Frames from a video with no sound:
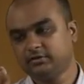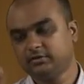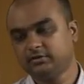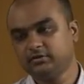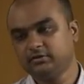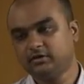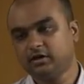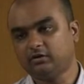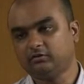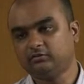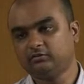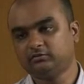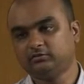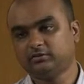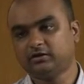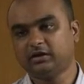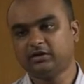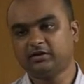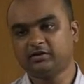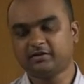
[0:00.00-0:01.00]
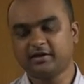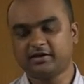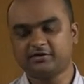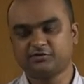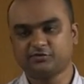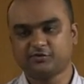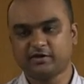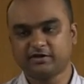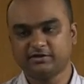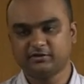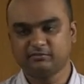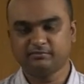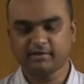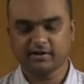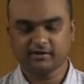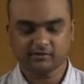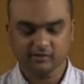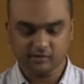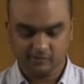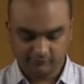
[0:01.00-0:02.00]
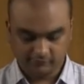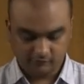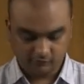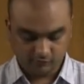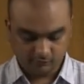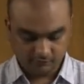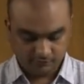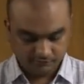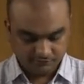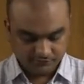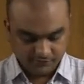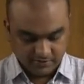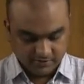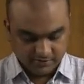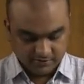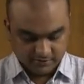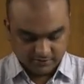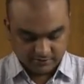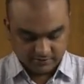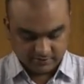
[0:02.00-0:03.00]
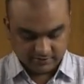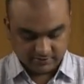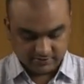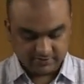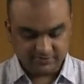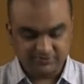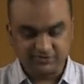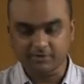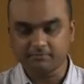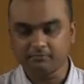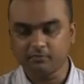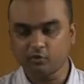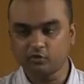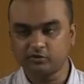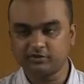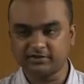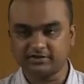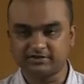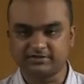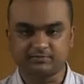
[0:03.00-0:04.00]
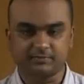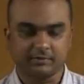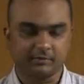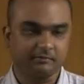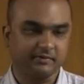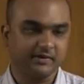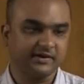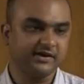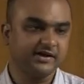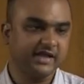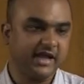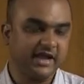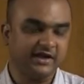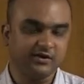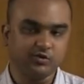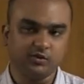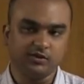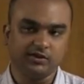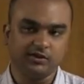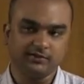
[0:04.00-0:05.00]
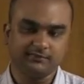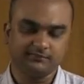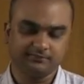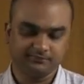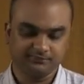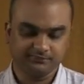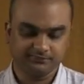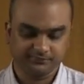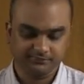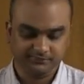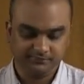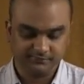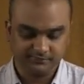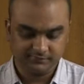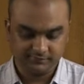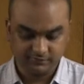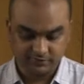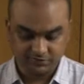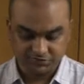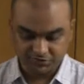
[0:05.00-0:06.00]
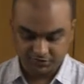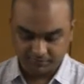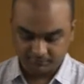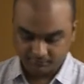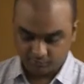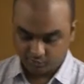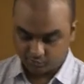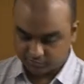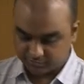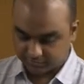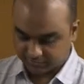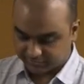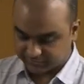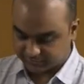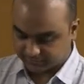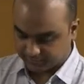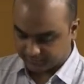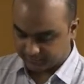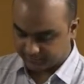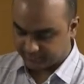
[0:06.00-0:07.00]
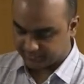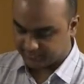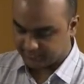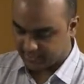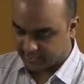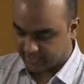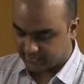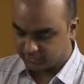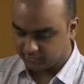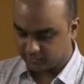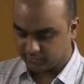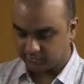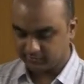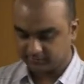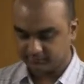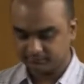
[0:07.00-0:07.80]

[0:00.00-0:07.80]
Now, under that you write in paragraph form, this report is prepared annually. This report is prepared annually